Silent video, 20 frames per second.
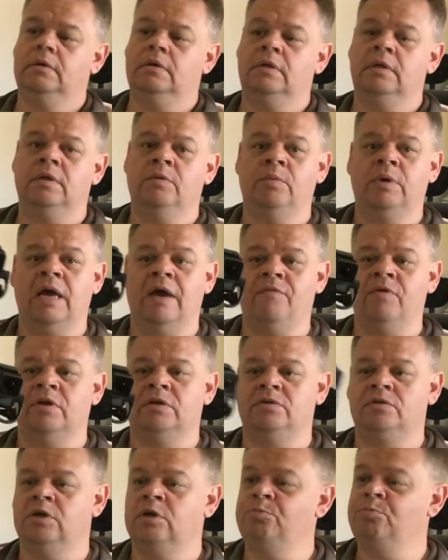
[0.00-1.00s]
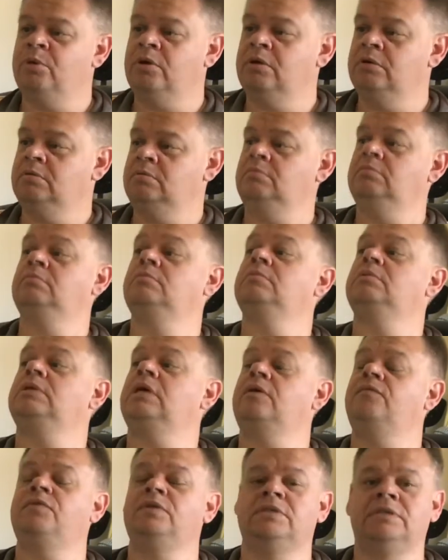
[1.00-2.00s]
and then we have it. Tripod,
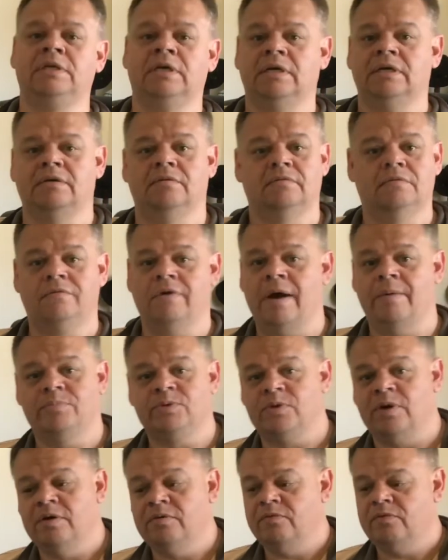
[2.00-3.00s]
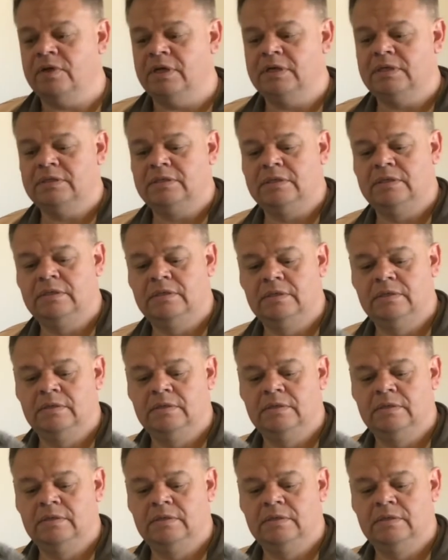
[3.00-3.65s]
selfie stick, wraps around things.